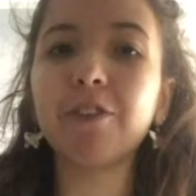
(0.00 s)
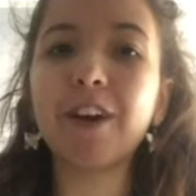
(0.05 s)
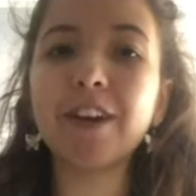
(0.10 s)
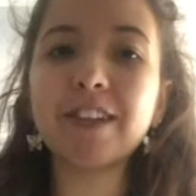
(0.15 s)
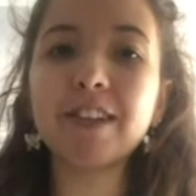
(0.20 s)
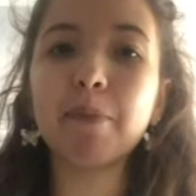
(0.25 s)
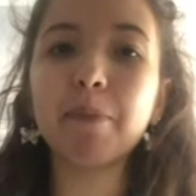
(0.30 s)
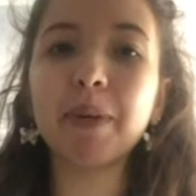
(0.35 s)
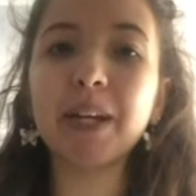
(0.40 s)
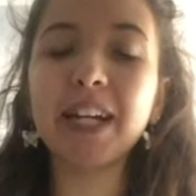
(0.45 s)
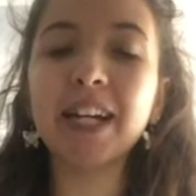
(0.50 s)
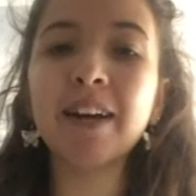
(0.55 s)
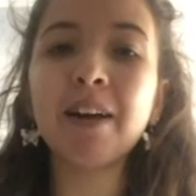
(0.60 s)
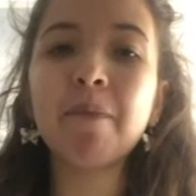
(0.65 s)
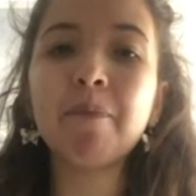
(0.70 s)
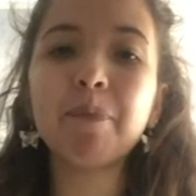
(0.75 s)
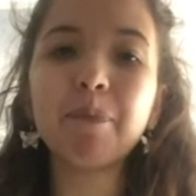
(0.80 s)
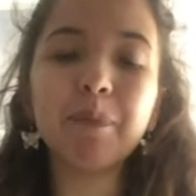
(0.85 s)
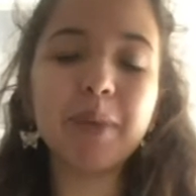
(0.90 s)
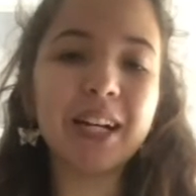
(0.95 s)
recipe,
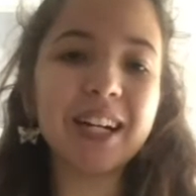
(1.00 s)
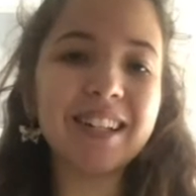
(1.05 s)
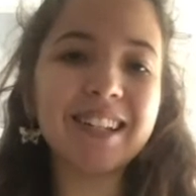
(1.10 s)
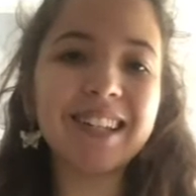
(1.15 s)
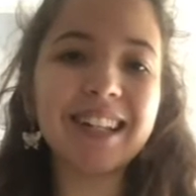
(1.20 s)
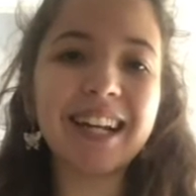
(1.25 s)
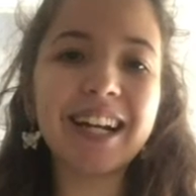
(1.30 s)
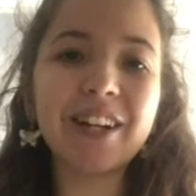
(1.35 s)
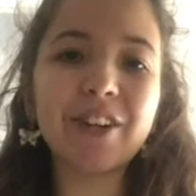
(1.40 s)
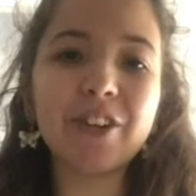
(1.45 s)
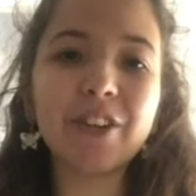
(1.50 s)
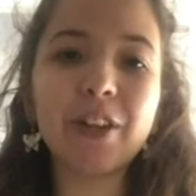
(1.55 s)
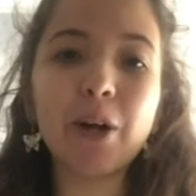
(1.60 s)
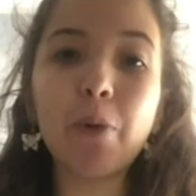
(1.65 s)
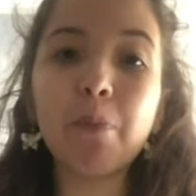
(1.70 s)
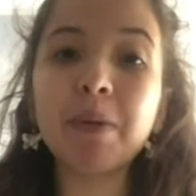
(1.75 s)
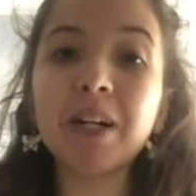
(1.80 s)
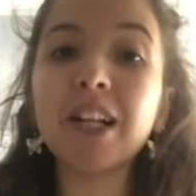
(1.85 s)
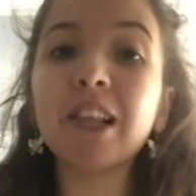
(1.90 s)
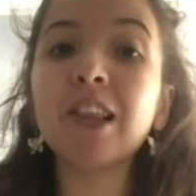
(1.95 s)
because later
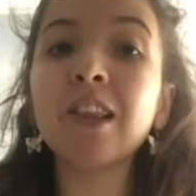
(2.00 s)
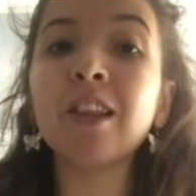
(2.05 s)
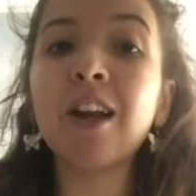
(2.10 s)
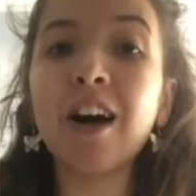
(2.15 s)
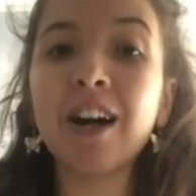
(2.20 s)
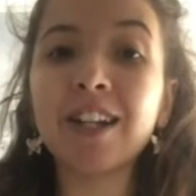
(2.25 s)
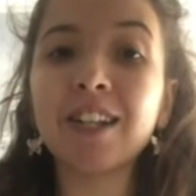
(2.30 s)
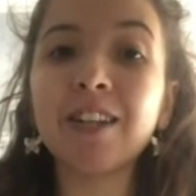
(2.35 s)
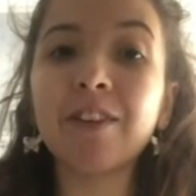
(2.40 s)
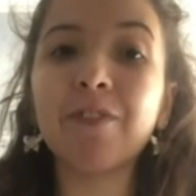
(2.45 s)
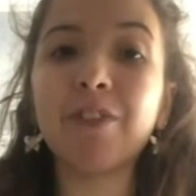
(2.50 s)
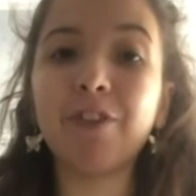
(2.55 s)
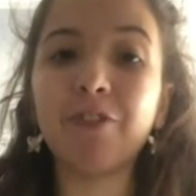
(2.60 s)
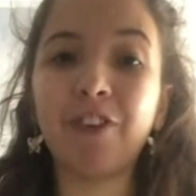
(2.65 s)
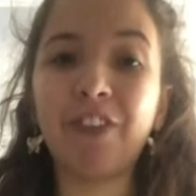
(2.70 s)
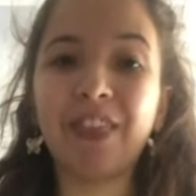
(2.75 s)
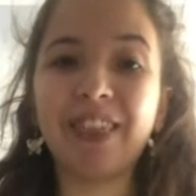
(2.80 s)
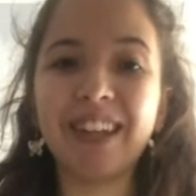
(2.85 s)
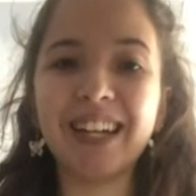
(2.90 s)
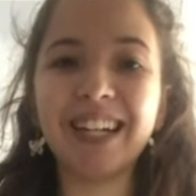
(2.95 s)
there'll be lots of
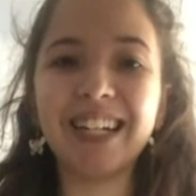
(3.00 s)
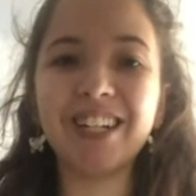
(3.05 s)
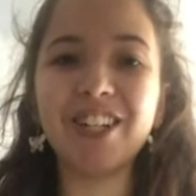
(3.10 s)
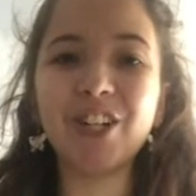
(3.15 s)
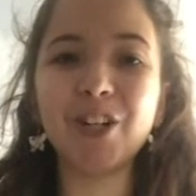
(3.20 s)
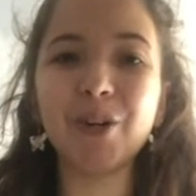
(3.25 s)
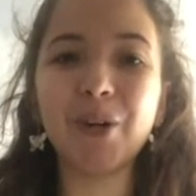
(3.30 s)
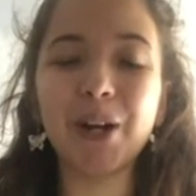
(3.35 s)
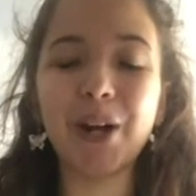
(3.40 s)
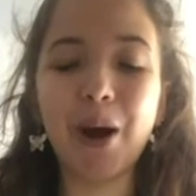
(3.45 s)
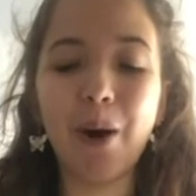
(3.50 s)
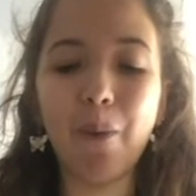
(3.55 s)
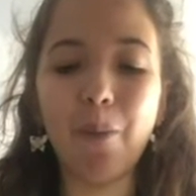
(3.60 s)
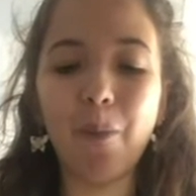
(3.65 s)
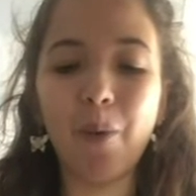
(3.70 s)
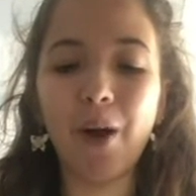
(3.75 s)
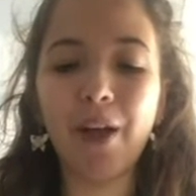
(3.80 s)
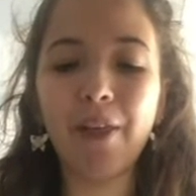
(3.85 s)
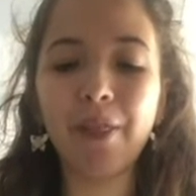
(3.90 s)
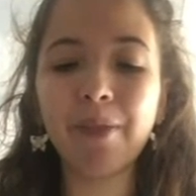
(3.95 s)
different things you can help
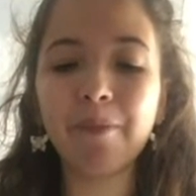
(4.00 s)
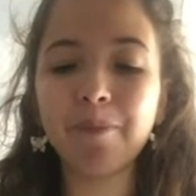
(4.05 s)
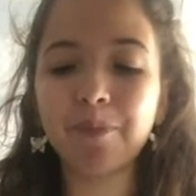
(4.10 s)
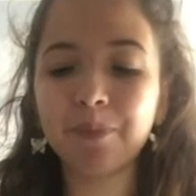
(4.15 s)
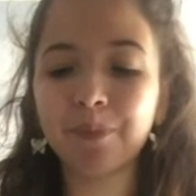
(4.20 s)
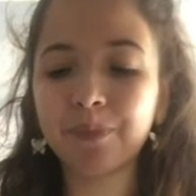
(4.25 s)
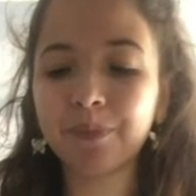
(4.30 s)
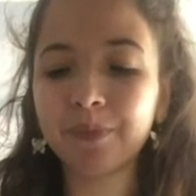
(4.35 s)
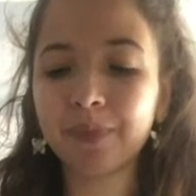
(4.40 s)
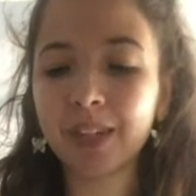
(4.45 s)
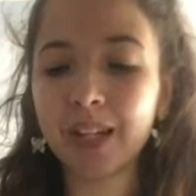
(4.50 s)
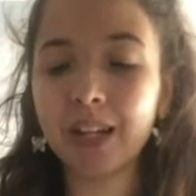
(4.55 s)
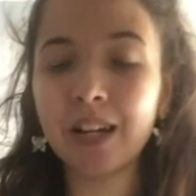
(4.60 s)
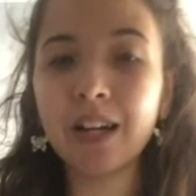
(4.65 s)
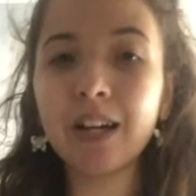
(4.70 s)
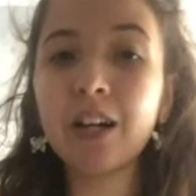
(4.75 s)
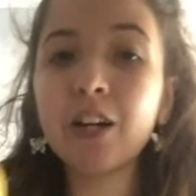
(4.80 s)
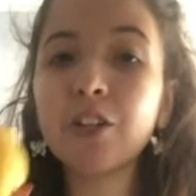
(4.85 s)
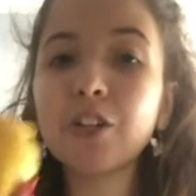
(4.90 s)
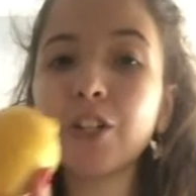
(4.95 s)
with.
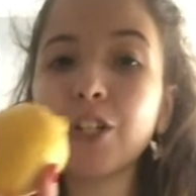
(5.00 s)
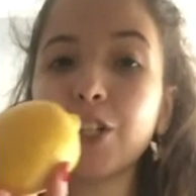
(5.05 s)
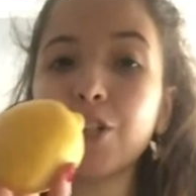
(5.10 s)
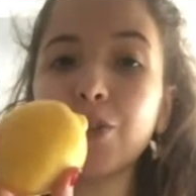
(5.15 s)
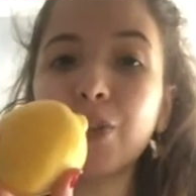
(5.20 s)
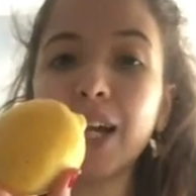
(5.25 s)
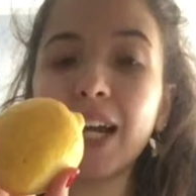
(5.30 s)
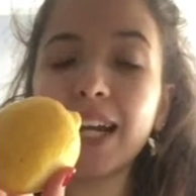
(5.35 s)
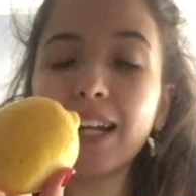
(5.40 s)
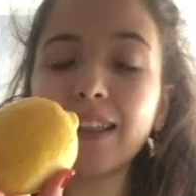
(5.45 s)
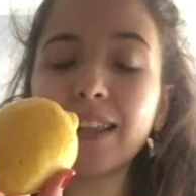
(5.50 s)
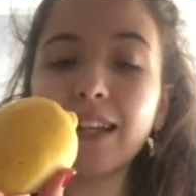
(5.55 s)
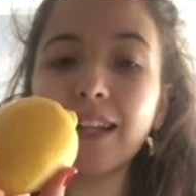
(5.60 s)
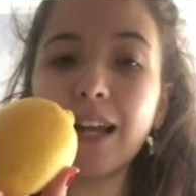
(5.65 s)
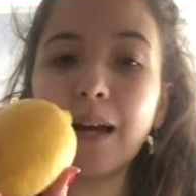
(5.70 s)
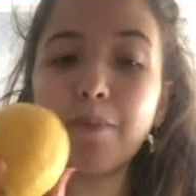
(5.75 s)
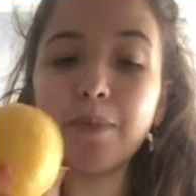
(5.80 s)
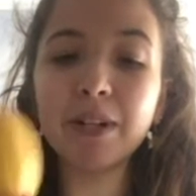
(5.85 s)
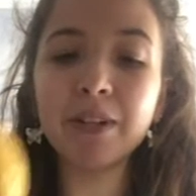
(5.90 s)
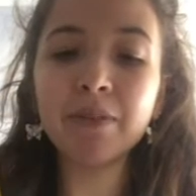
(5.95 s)
So you take the
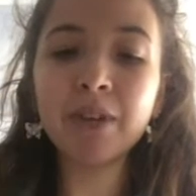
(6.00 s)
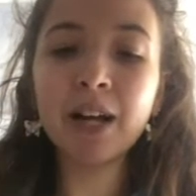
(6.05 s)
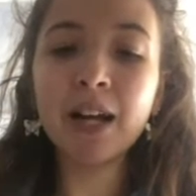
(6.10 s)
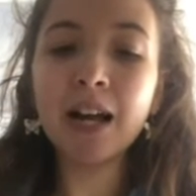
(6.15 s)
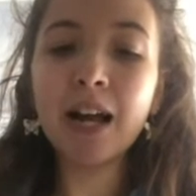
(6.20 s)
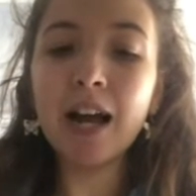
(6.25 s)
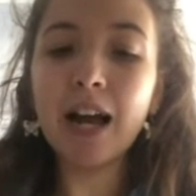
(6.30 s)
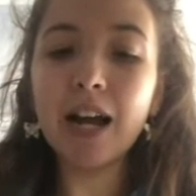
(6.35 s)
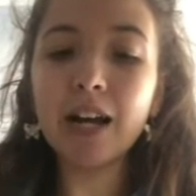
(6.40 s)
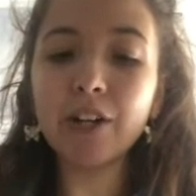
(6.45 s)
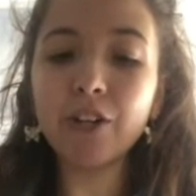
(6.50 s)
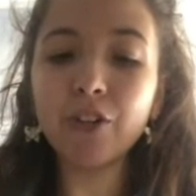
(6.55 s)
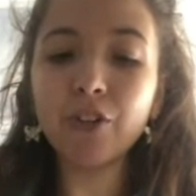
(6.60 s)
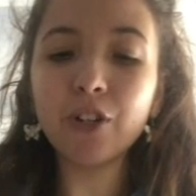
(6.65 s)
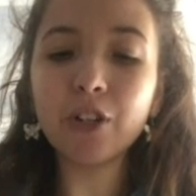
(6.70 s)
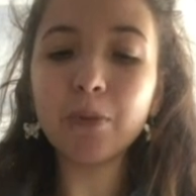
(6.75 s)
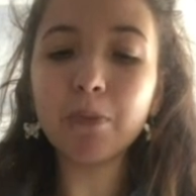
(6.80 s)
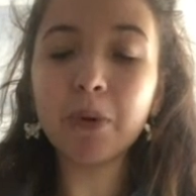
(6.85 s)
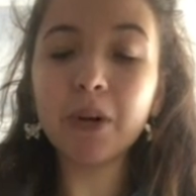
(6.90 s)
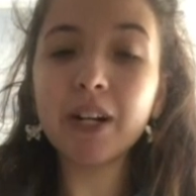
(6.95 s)
lemon and you
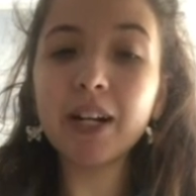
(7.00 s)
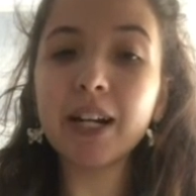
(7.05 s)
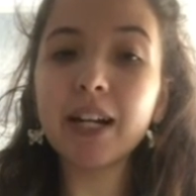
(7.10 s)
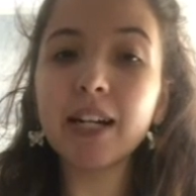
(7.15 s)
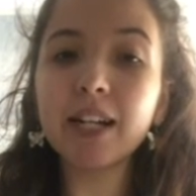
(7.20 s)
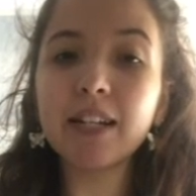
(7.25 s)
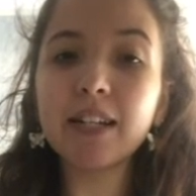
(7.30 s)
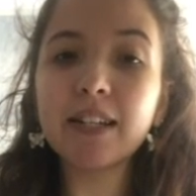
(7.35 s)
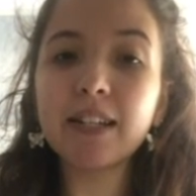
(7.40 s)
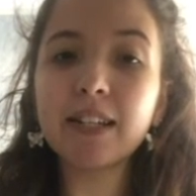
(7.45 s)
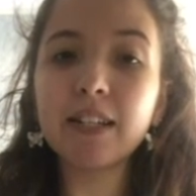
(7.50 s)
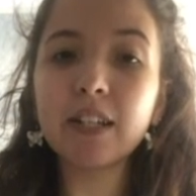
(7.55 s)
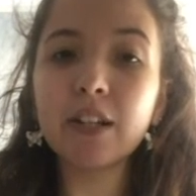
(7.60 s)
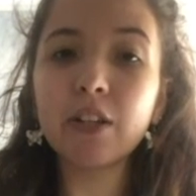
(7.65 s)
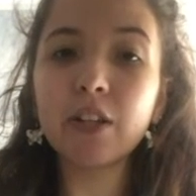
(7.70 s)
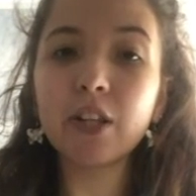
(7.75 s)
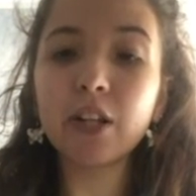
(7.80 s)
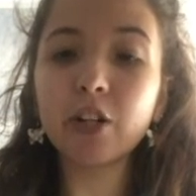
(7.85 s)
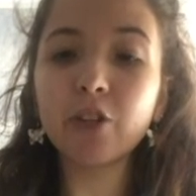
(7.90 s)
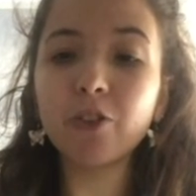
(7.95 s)
just put it against
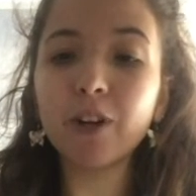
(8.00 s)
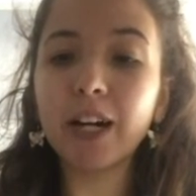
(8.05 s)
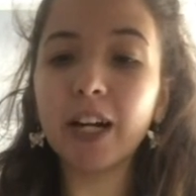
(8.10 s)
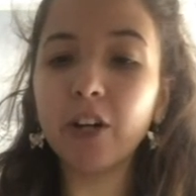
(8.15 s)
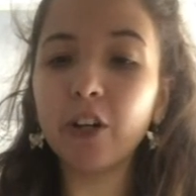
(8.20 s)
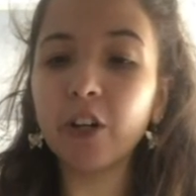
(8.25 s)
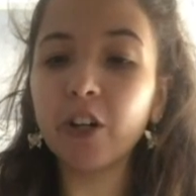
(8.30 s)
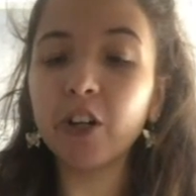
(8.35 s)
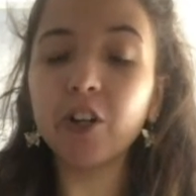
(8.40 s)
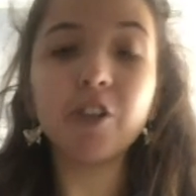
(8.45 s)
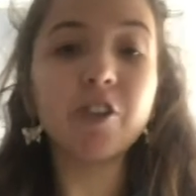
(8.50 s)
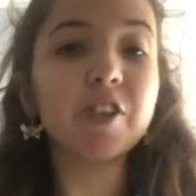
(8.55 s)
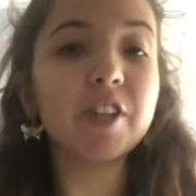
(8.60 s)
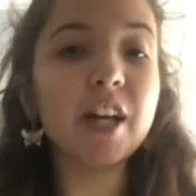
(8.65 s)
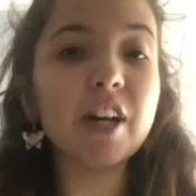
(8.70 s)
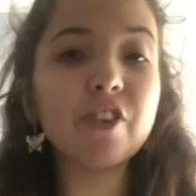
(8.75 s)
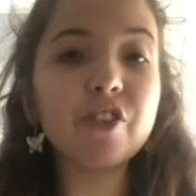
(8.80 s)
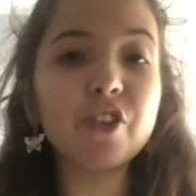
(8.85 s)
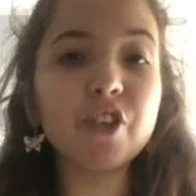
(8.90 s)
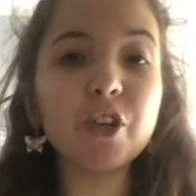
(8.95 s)
the grater or
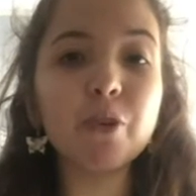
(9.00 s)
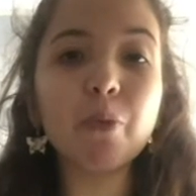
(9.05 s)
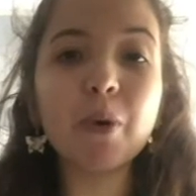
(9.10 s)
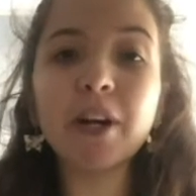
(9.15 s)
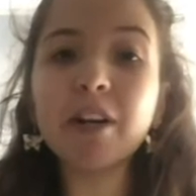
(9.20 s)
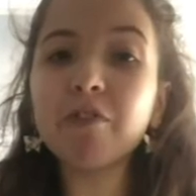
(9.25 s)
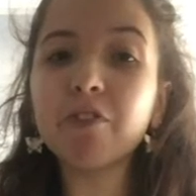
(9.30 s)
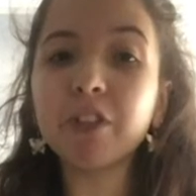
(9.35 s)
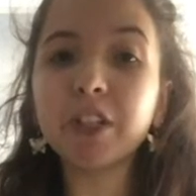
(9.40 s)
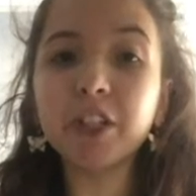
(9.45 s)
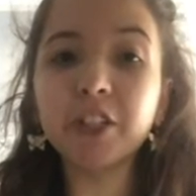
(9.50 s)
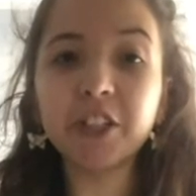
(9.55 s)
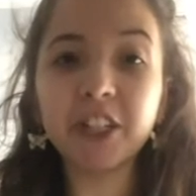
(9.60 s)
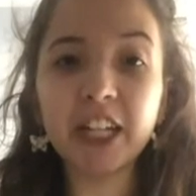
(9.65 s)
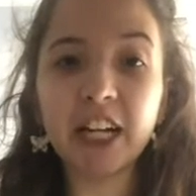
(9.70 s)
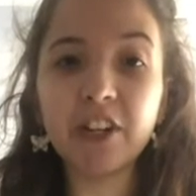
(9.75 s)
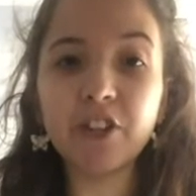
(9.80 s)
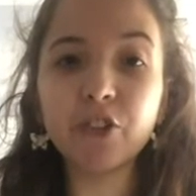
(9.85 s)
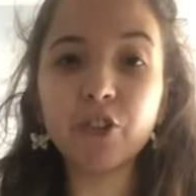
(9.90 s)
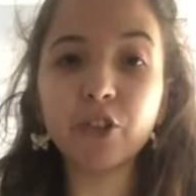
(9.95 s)
zester, whatever
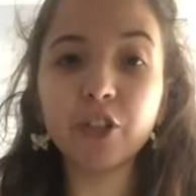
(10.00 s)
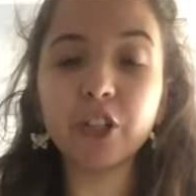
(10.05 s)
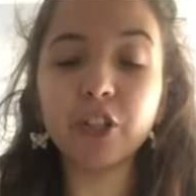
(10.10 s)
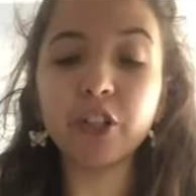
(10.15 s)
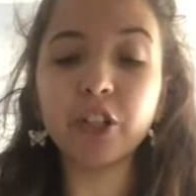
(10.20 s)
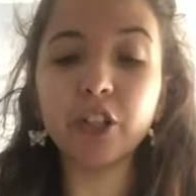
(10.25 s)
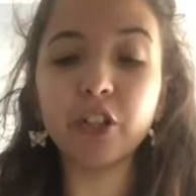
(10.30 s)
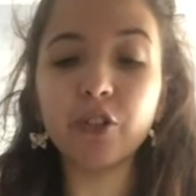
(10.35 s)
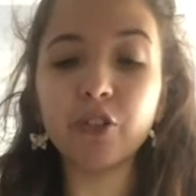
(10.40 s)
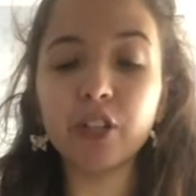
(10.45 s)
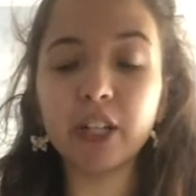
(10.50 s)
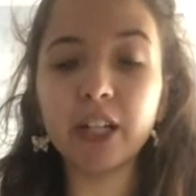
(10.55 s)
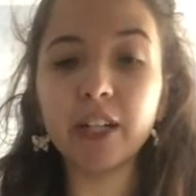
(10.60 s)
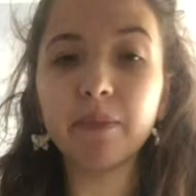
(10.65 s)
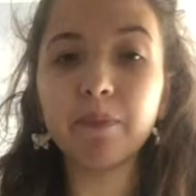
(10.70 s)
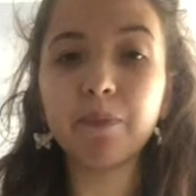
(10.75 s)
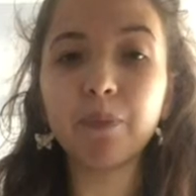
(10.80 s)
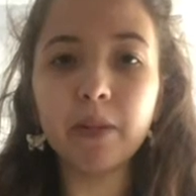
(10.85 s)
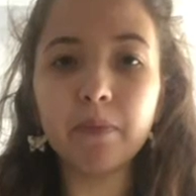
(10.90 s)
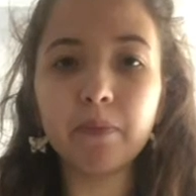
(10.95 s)
utensil you're using,